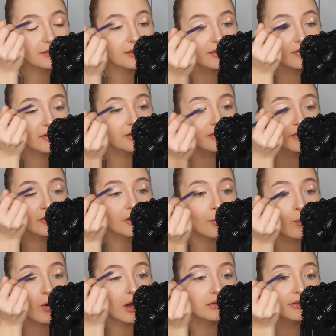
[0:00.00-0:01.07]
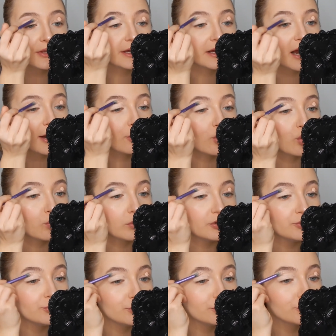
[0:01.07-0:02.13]
This is the one thing I
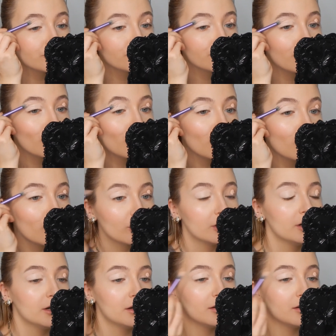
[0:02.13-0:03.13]
always use for